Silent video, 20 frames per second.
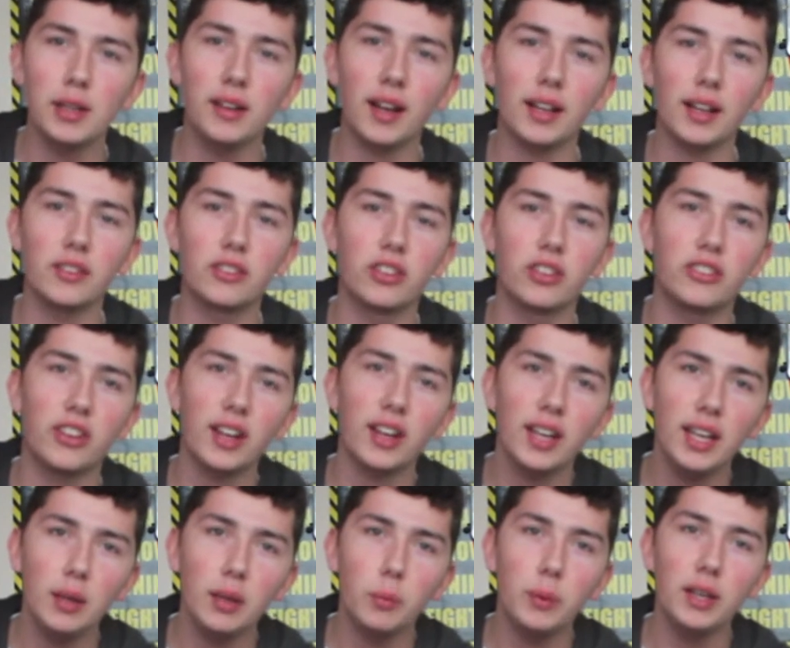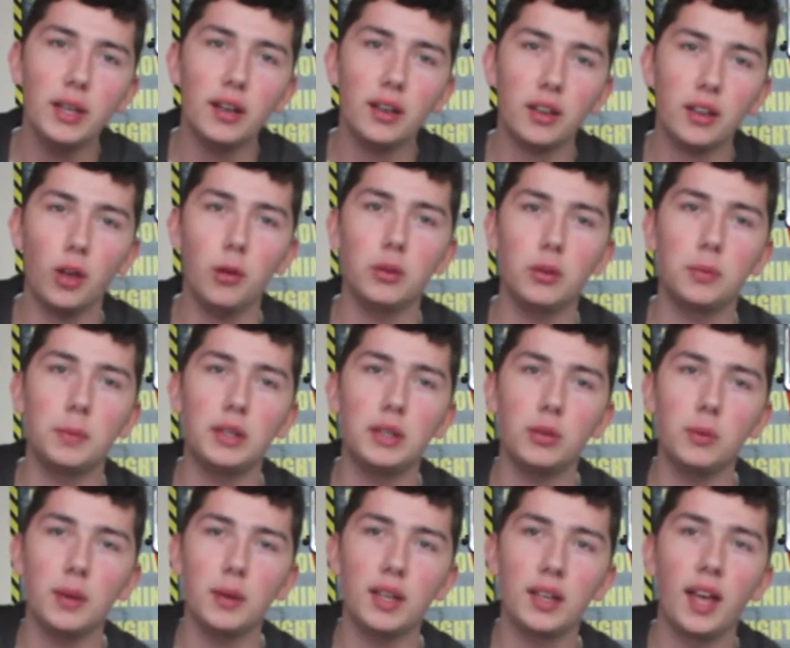and today we are going to be
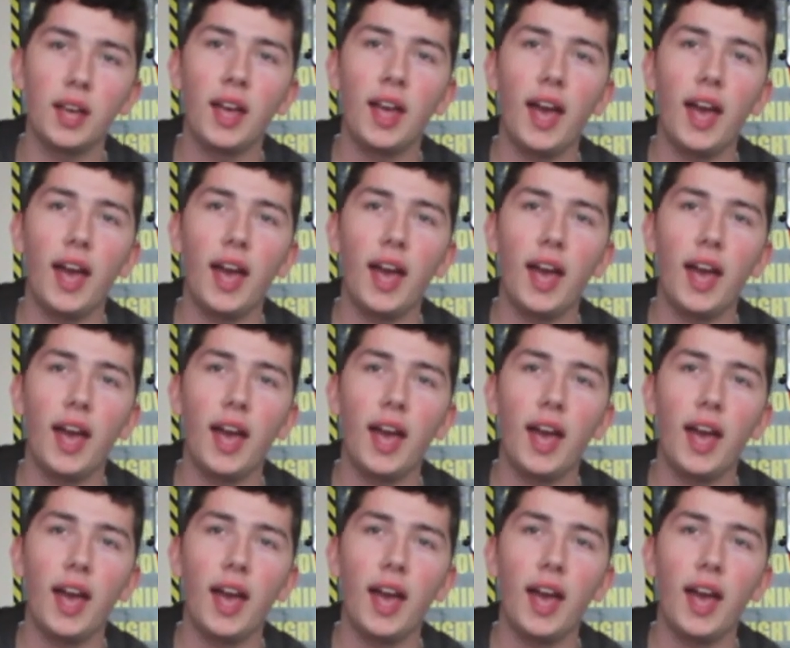doing